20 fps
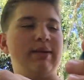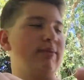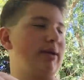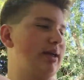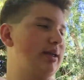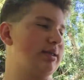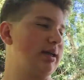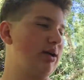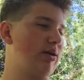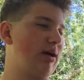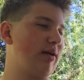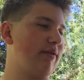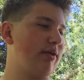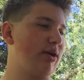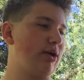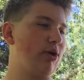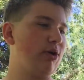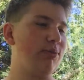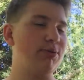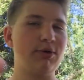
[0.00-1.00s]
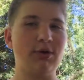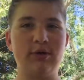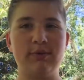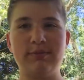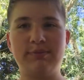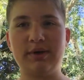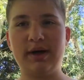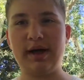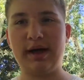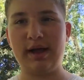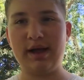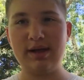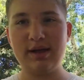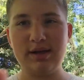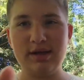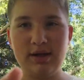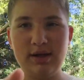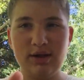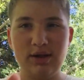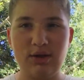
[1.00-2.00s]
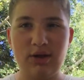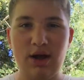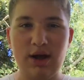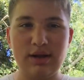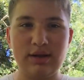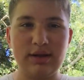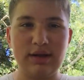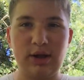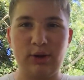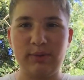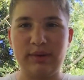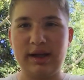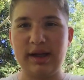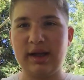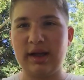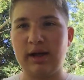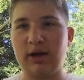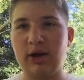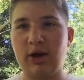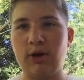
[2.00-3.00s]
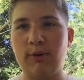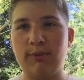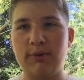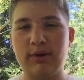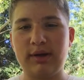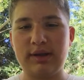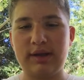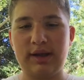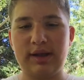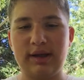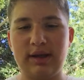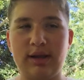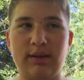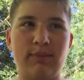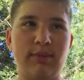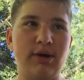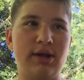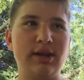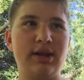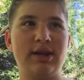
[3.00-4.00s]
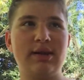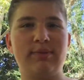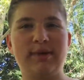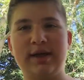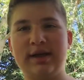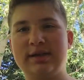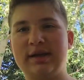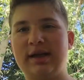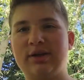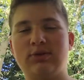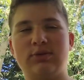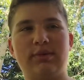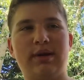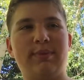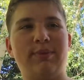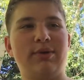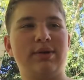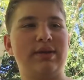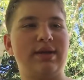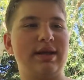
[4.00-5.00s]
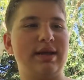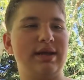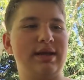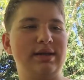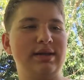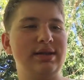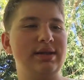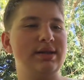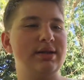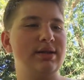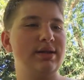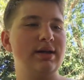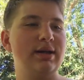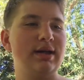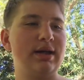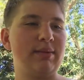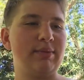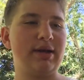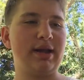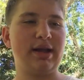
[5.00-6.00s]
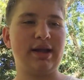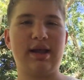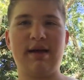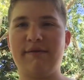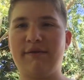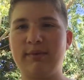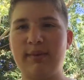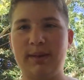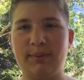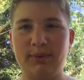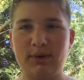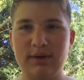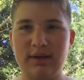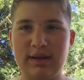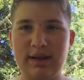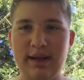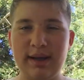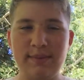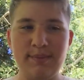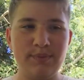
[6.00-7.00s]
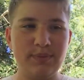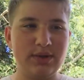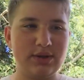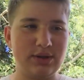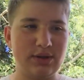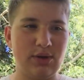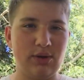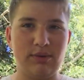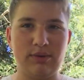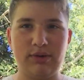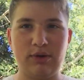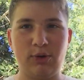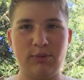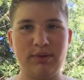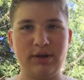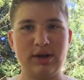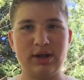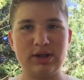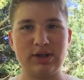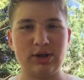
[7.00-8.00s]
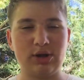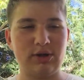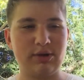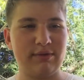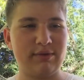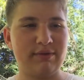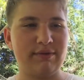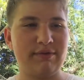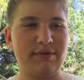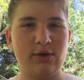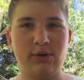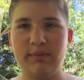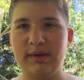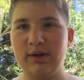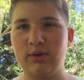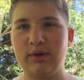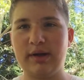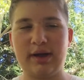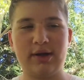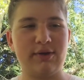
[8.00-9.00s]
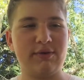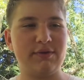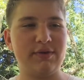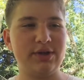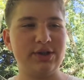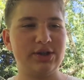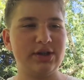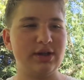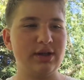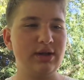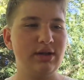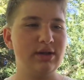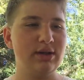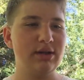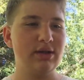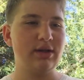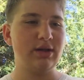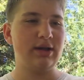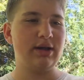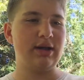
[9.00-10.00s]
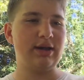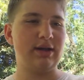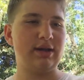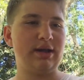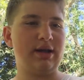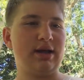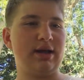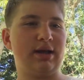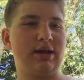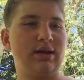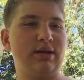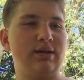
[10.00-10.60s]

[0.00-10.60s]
because i don't have a gopro but luckily i'll be getting a gopro at the end of the month because that's when my birthday is i'm getting that for my birthday so i'll be able to start filming when i go fishing and then